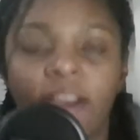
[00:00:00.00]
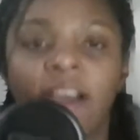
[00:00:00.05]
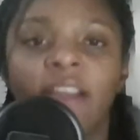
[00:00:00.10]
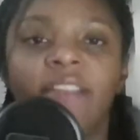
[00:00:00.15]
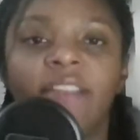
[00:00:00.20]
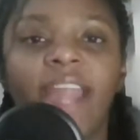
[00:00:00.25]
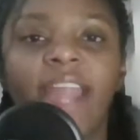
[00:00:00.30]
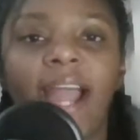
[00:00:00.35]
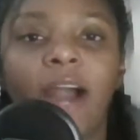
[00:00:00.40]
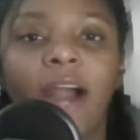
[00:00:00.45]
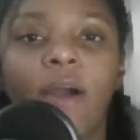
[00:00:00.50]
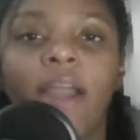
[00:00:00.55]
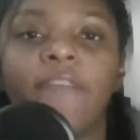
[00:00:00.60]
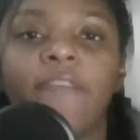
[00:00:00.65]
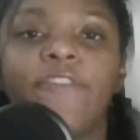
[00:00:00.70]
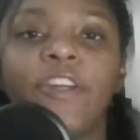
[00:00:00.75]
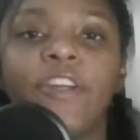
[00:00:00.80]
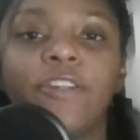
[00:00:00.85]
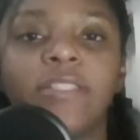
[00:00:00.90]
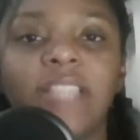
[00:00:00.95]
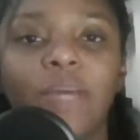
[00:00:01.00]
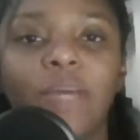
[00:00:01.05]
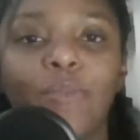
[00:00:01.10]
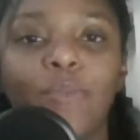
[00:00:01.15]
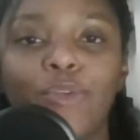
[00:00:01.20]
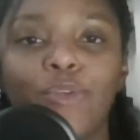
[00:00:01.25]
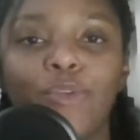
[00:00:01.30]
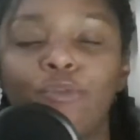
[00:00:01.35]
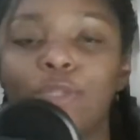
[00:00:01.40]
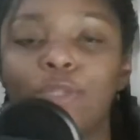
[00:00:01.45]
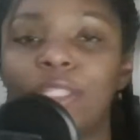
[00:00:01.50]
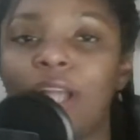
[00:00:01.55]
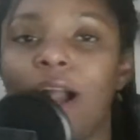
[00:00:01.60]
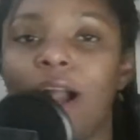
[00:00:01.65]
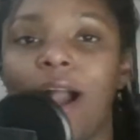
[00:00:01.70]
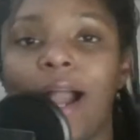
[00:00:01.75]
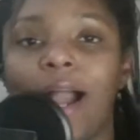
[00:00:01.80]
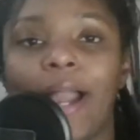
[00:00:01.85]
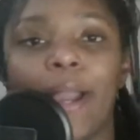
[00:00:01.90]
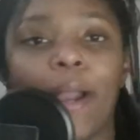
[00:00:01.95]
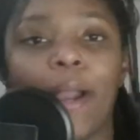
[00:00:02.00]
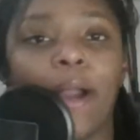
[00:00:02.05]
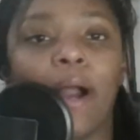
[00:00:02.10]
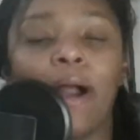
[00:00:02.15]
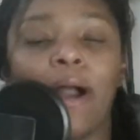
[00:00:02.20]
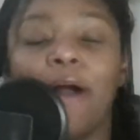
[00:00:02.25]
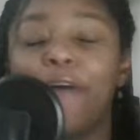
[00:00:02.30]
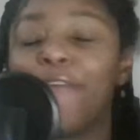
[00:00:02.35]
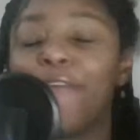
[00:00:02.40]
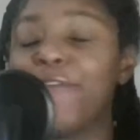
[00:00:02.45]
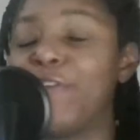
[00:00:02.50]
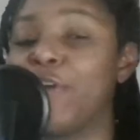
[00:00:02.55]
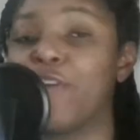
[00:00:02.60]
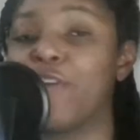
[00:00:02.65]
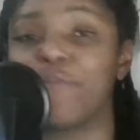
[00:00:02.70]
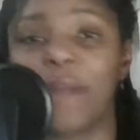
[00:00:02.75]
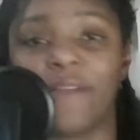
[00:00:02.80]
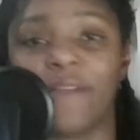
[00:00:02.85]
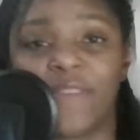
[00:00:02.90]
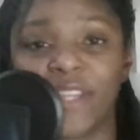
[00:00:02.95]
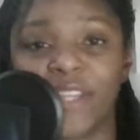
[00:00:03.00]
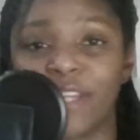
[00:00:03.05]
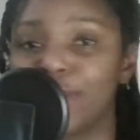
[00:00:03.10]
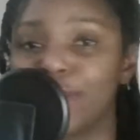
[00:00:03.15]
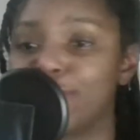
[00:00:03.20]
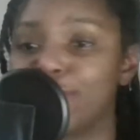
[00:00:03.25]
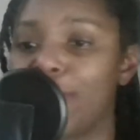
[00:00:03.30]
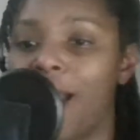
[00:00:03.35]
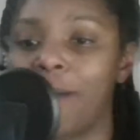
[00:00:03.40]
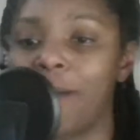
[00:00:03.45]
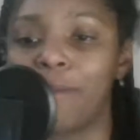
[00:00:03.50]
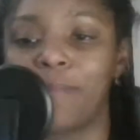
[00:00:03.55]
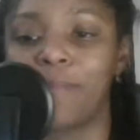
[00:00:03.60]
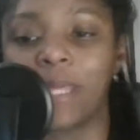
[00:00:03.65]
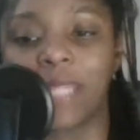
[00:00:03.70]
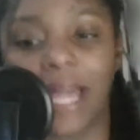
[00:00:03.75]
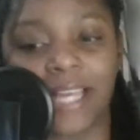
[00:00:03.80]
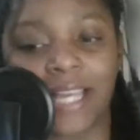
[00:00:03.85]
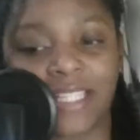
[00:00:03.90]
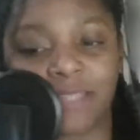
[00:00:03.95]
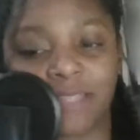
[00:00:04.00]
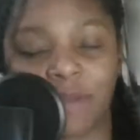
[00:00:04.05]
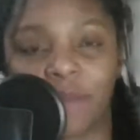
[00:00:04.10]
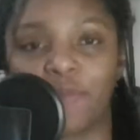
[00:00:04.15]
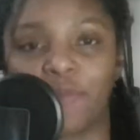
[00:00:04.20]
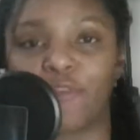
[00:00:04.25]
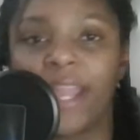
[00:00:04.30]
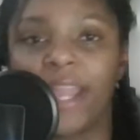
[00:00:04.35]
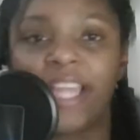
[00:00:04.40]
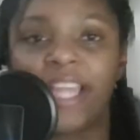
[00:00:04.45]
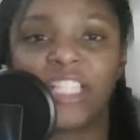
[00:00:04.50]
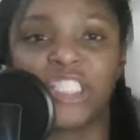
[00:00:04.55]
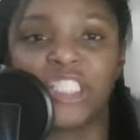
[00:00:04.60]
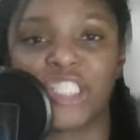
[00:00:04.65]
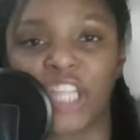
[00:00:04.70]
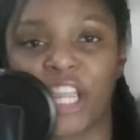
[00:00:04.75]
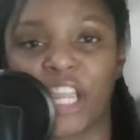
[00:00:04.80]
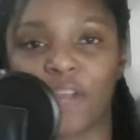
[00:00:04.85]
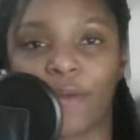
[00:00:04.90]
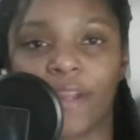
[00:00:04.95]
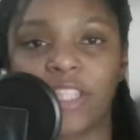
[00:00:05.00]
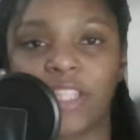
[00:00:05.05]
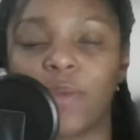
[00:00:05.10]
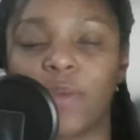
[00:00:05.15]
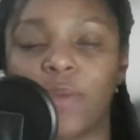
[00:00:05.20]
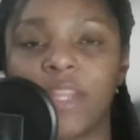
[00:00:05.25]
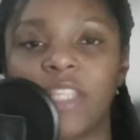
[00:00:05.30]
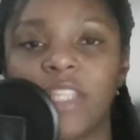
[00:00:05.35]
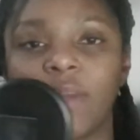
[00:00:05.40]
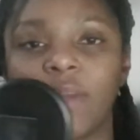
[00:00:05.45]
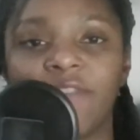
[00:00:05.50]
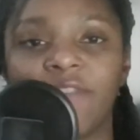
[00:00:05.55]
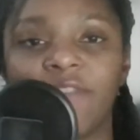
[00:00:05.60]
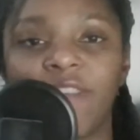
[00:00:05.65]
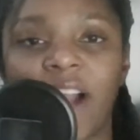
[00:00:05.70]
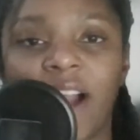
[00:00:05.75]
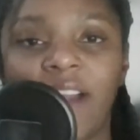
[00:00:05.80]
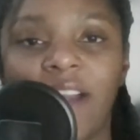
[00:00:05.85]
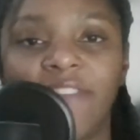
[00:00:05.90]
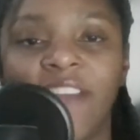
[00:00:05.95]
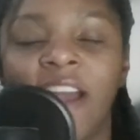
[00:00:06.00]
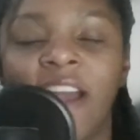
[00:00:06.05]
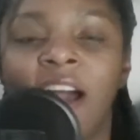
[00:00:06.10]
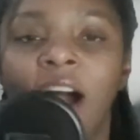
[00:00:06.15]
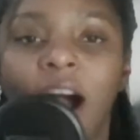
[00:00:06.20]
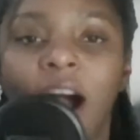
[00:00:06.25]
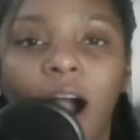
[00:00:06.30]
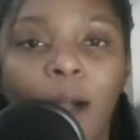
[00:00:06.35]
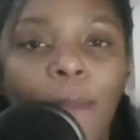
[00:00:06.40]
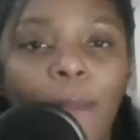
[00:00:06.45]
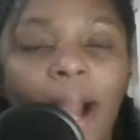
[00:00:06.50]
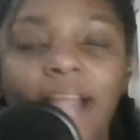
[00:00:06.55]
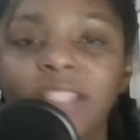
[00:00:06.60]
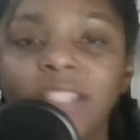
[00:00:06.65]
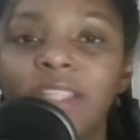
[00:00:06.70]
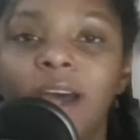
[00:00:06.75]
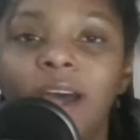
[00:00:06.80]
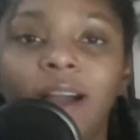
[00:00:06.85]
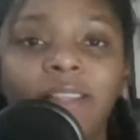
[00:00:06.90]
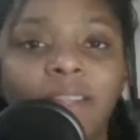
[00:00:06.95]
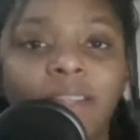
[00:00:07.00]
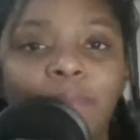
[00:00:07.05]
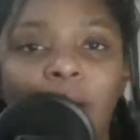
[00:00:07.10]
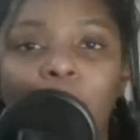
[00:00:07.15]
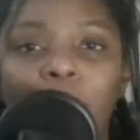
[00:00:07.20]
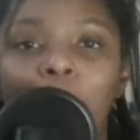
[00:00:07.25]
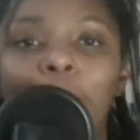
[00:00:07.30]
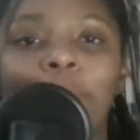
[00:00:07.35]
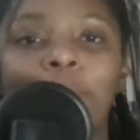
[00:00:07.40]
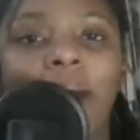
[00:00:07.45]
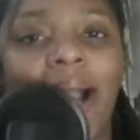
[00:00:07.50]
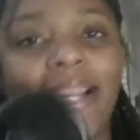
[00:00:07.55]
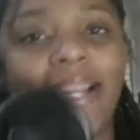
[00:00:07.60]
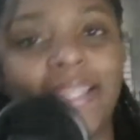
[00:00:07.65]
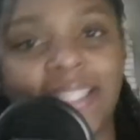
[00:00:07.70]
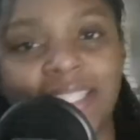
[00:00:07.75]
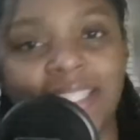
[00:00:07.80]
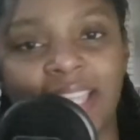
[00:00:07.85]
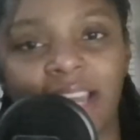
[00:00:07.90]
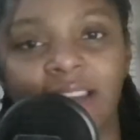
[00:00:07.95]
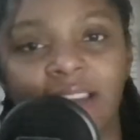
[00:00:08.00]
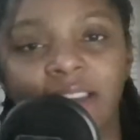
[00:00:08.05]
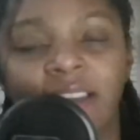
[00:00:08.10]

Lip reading: Now, if you're someone who's caught a few of my videos, probably last month, right, in January 2025, I talked about mindset.